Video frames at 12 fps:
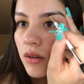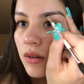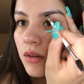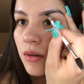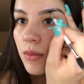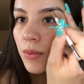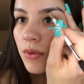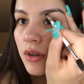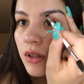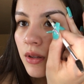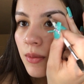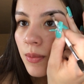I'm gonna
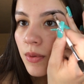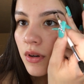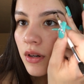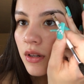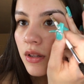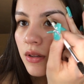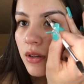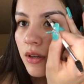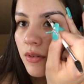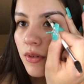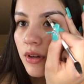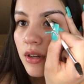bring the product that I
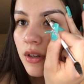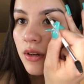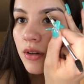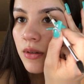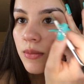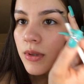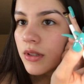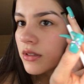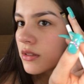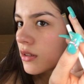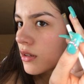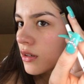have right here because
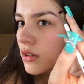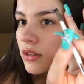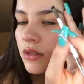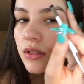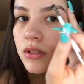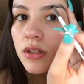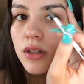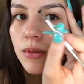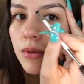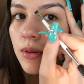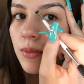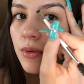it's all harsh, and I'm
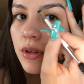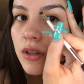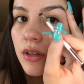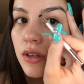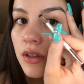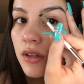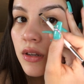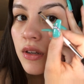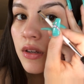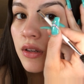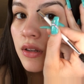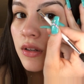gonna bring it
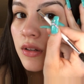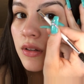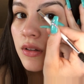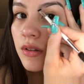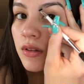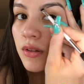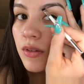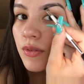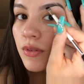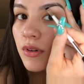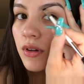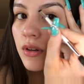to the
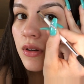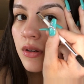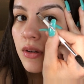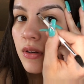front